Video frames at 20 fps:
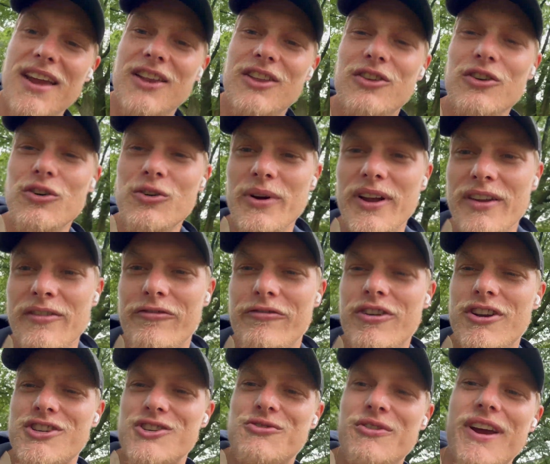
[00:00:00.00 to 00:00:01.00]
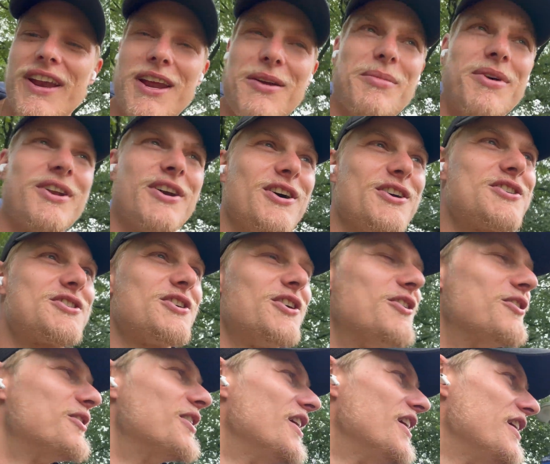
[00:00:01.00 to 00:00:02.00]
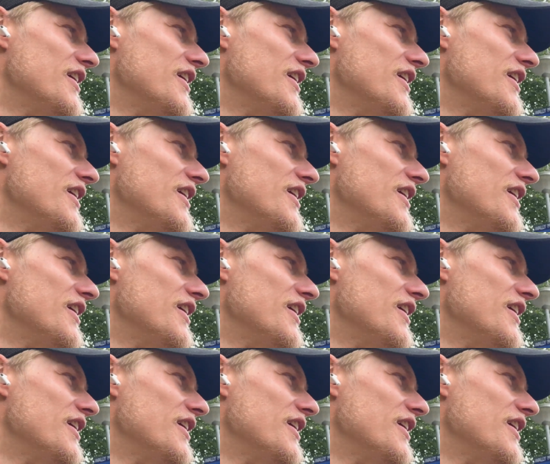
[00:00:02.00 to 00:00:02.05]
doing, frustrating, but also